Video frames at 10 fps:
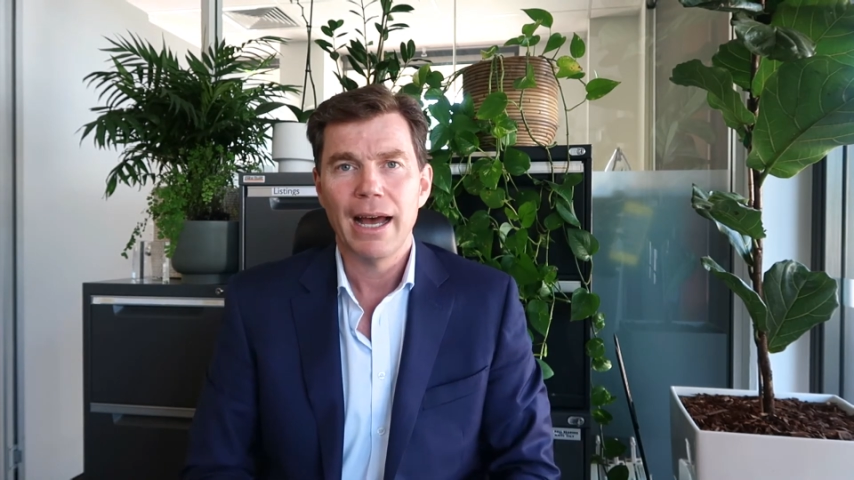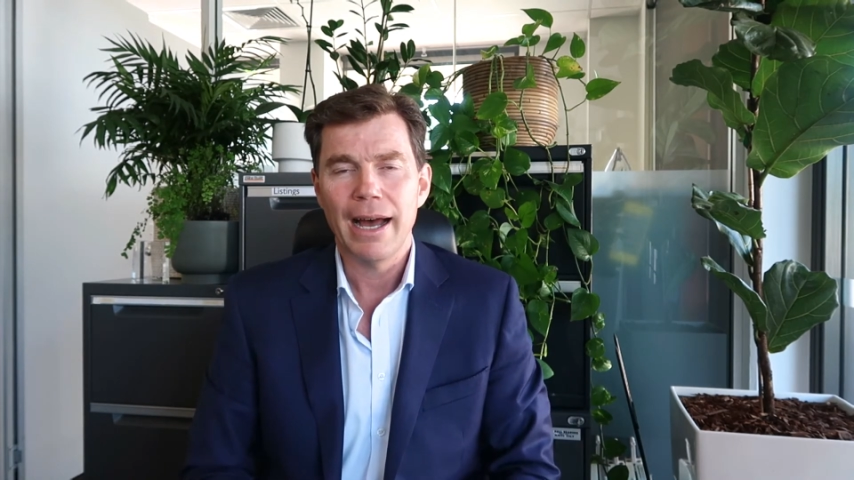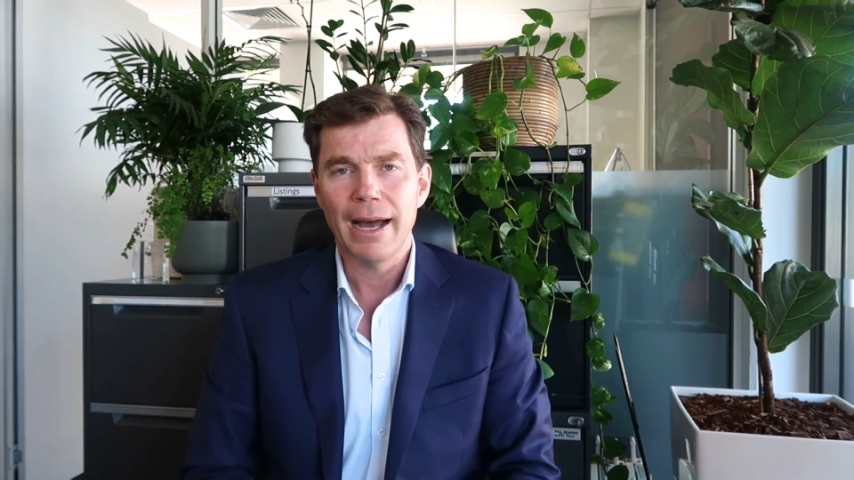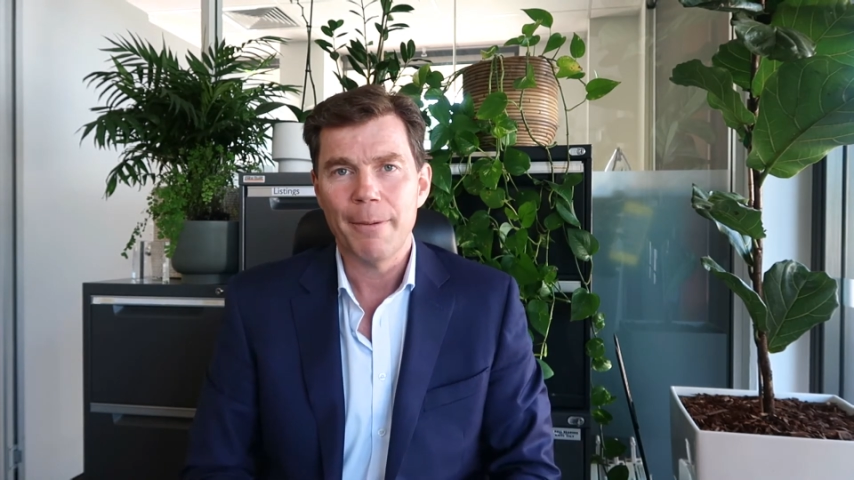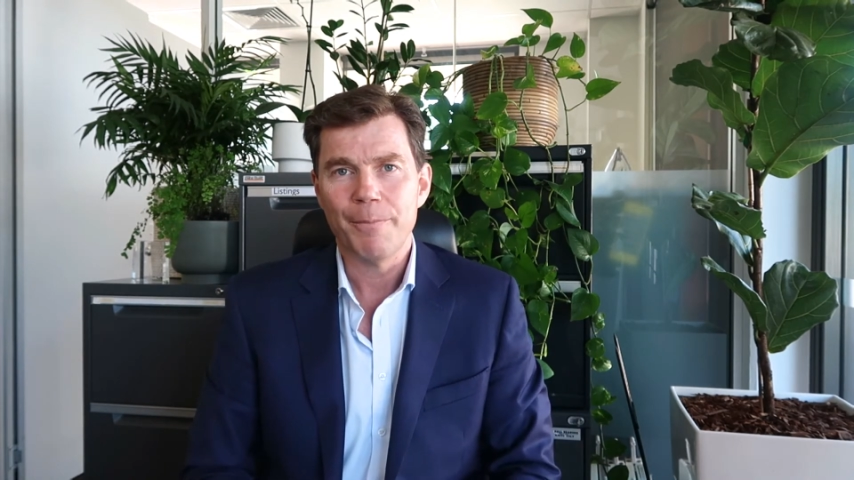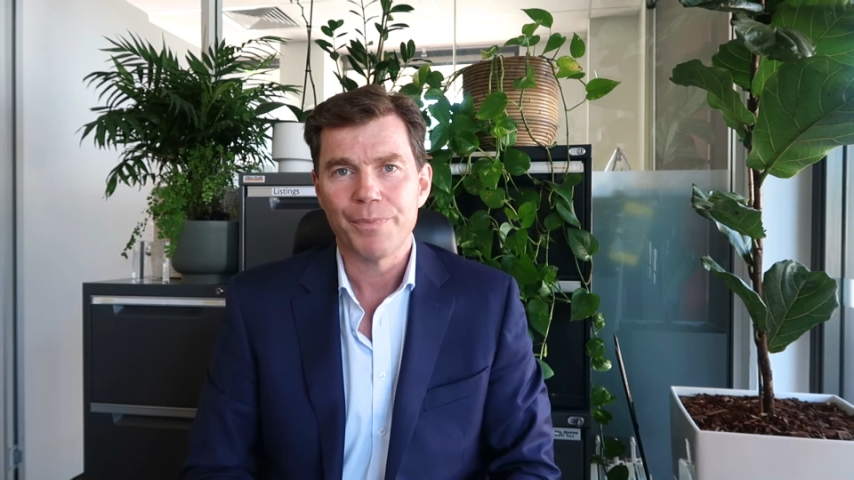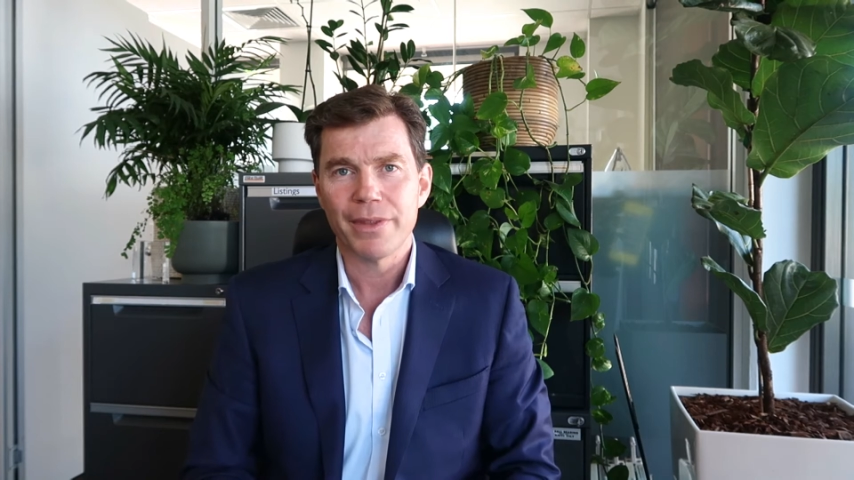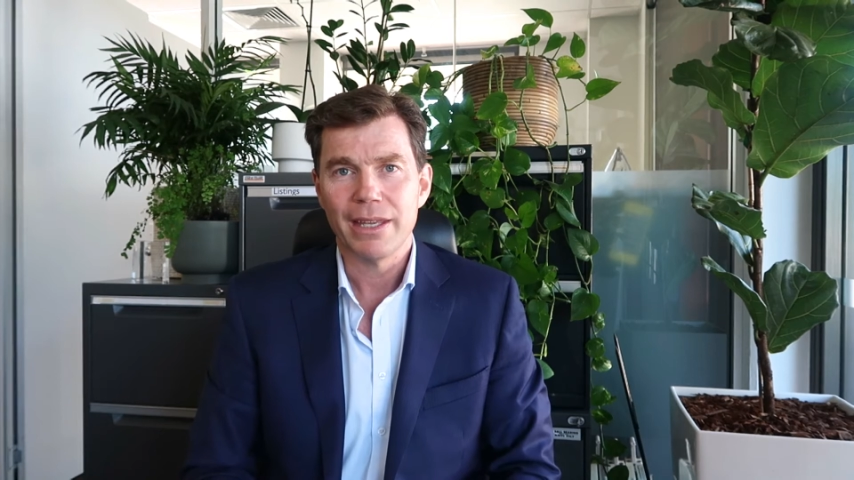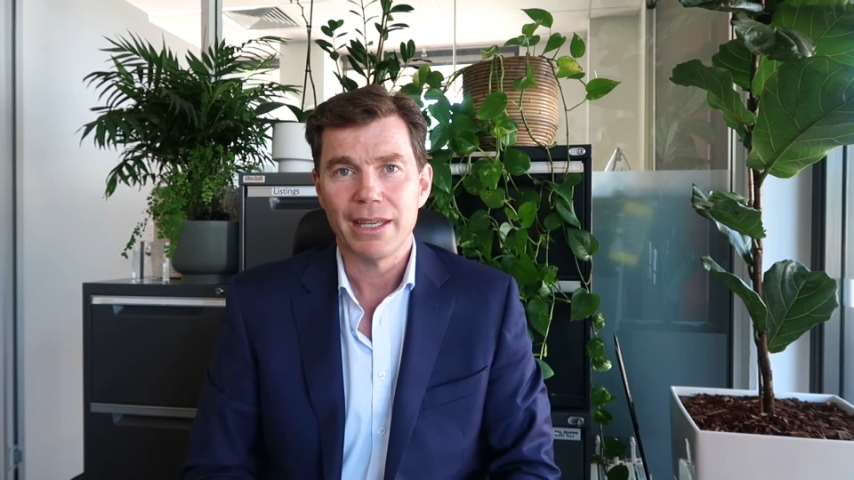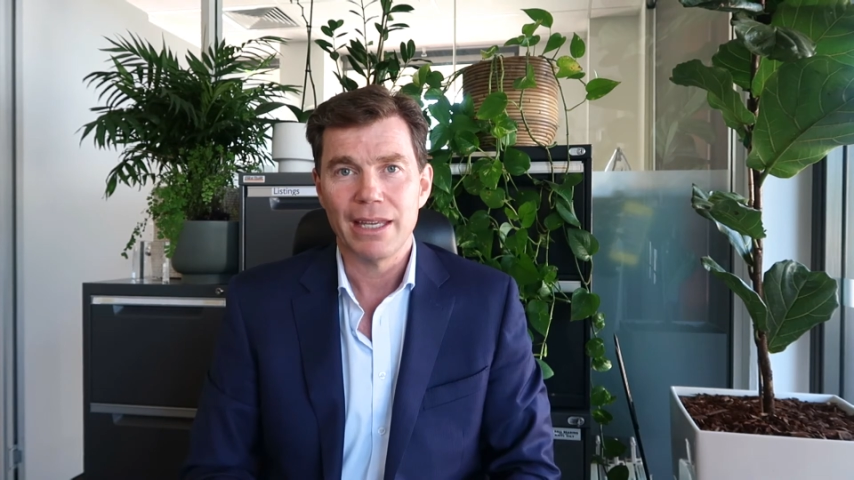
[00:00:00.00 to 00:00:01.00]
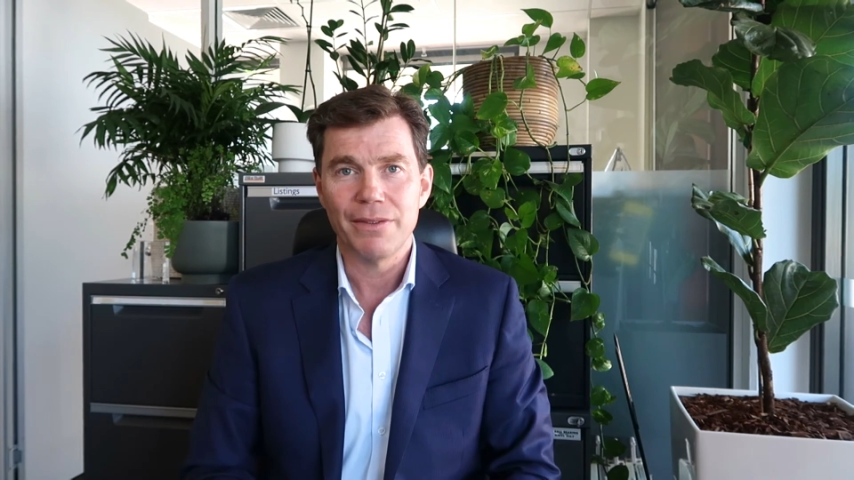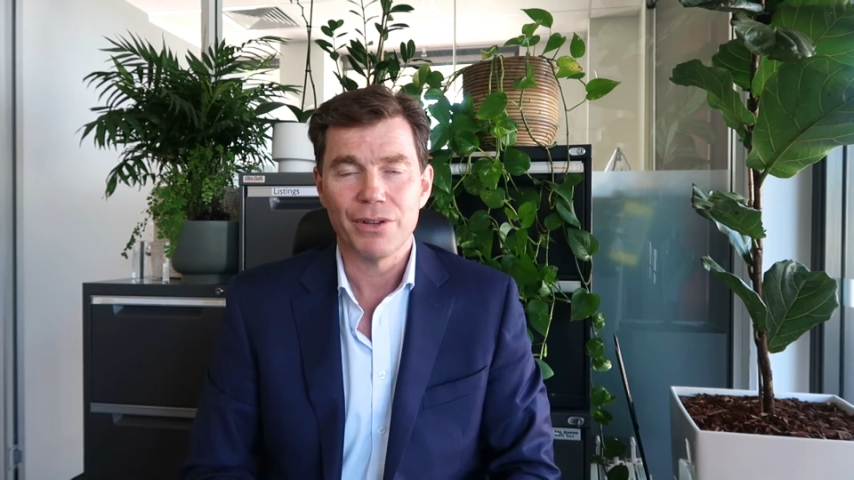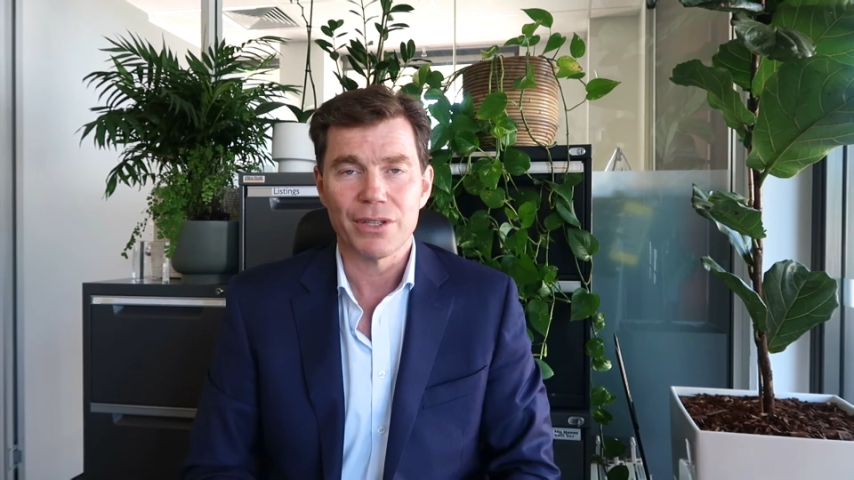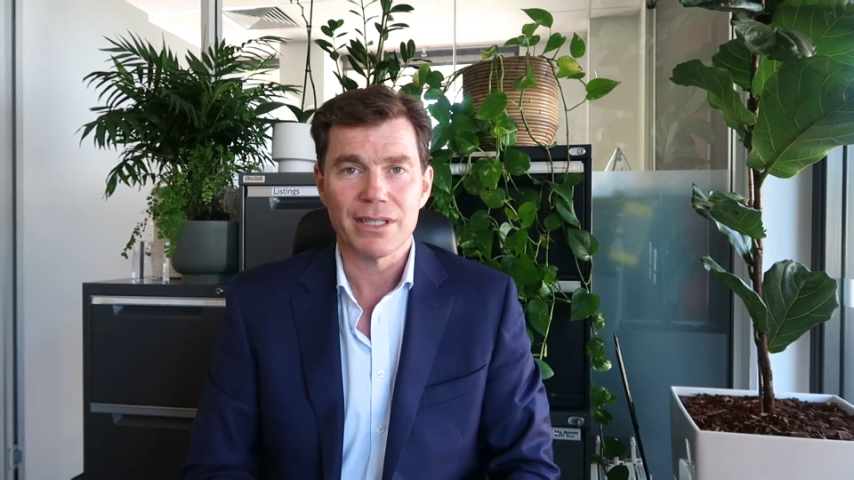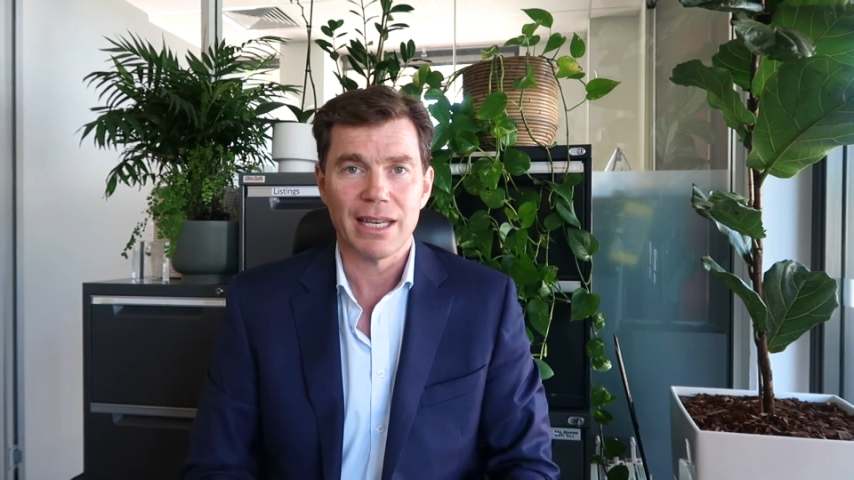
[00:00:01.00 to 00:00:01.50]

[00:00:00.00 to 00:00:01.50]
If it's